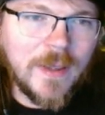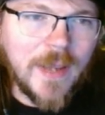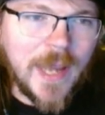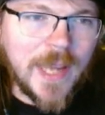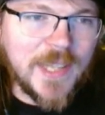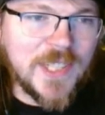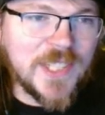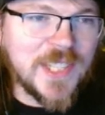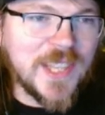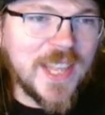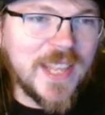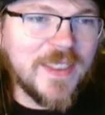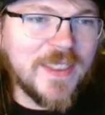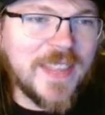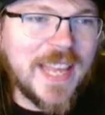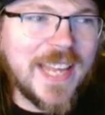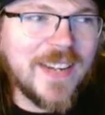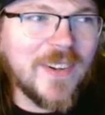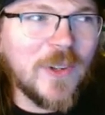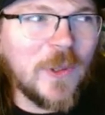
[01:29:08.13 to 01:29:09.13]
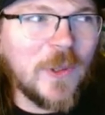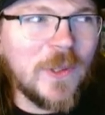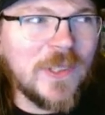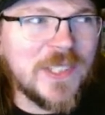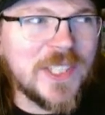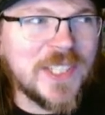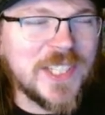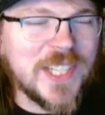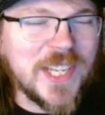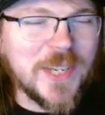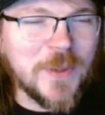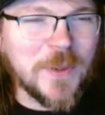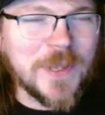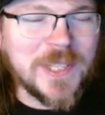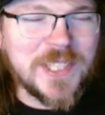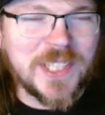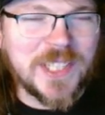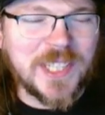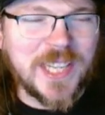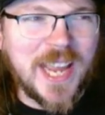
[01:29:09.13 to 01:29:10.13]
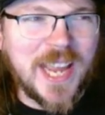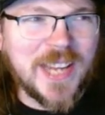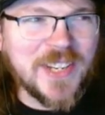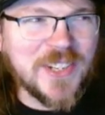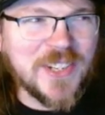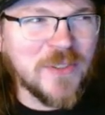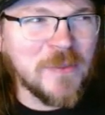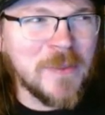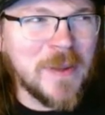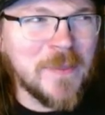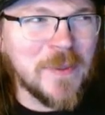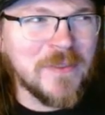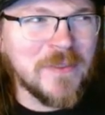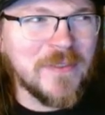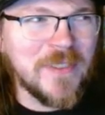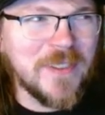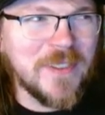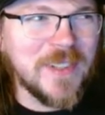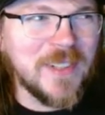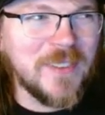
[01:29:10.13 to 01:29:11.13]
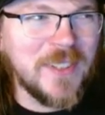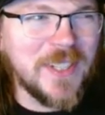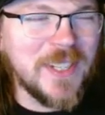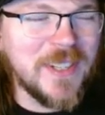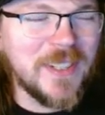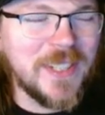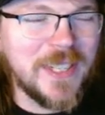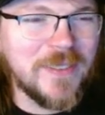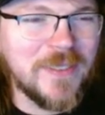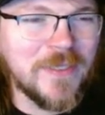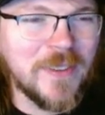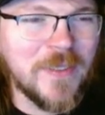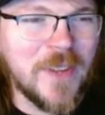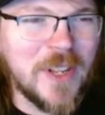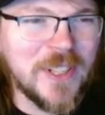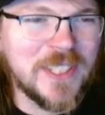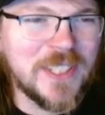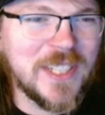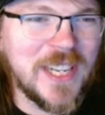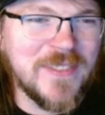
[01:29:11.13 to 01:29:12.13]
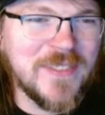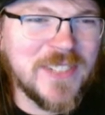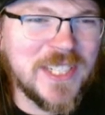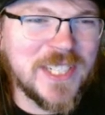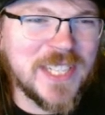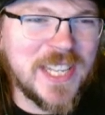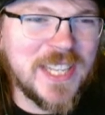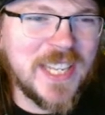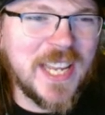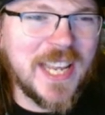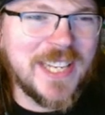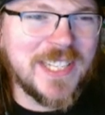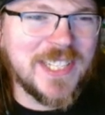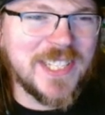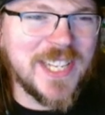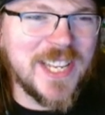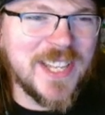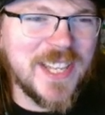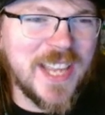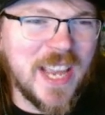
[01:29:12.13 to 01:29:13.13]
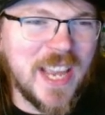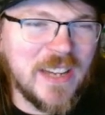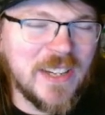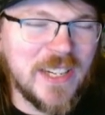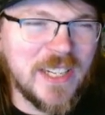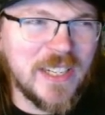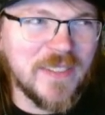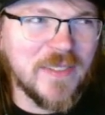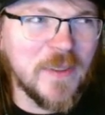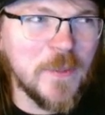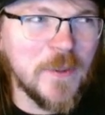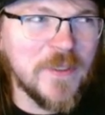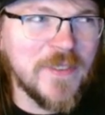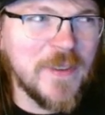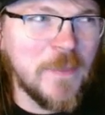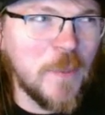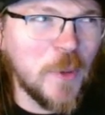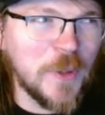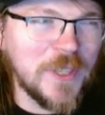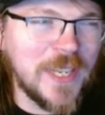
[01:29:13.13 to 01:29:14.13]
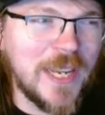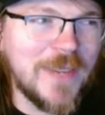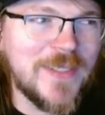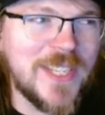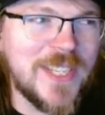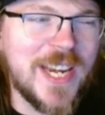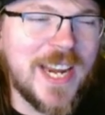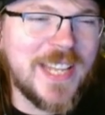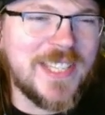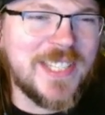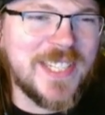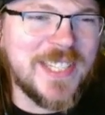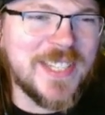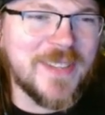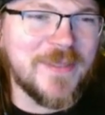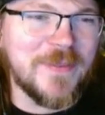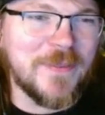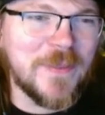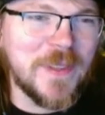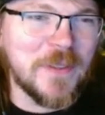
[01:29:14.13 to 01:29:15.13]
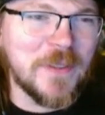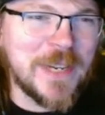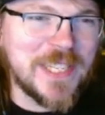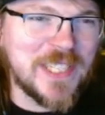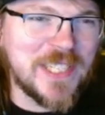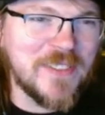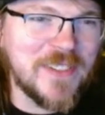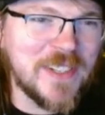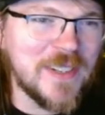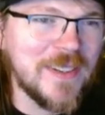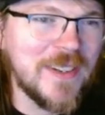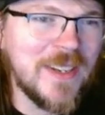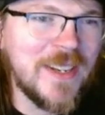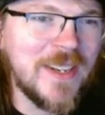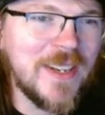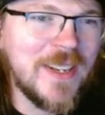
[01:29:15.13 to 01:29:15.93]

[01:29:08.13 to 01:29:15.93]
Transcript: I just that whole sequence, like I just remember vividly, like from all the times because I think I'd seen the ending of the movie more times than I'd seen the rest of it